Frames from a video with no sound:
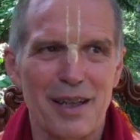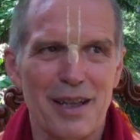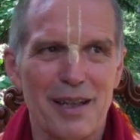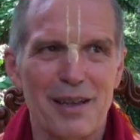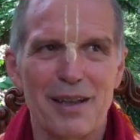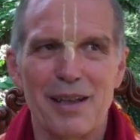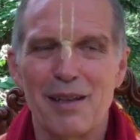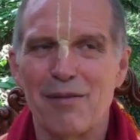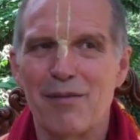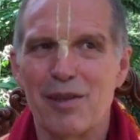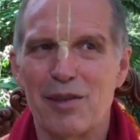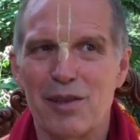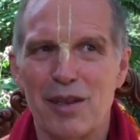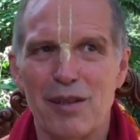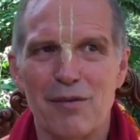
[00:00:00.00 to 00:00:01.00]
a thing
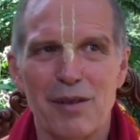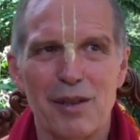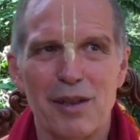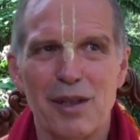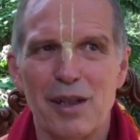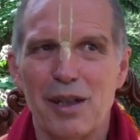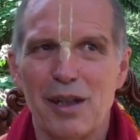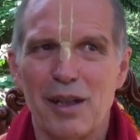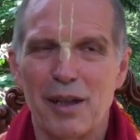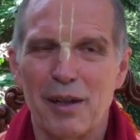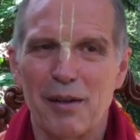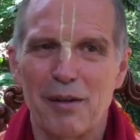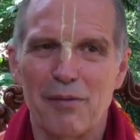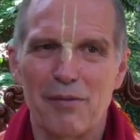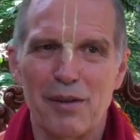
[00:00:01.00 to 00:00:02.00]
which even
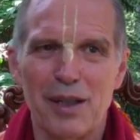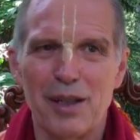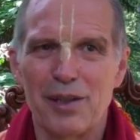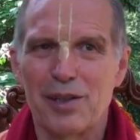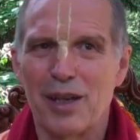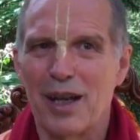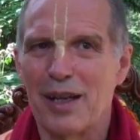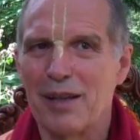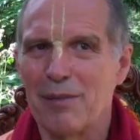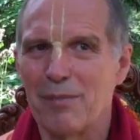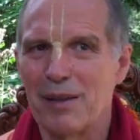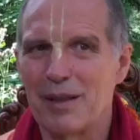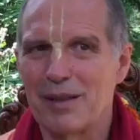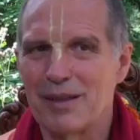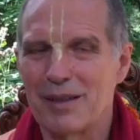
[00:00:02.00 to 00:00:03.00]
village
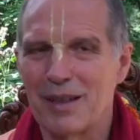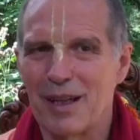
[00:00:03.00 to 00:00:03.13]
animals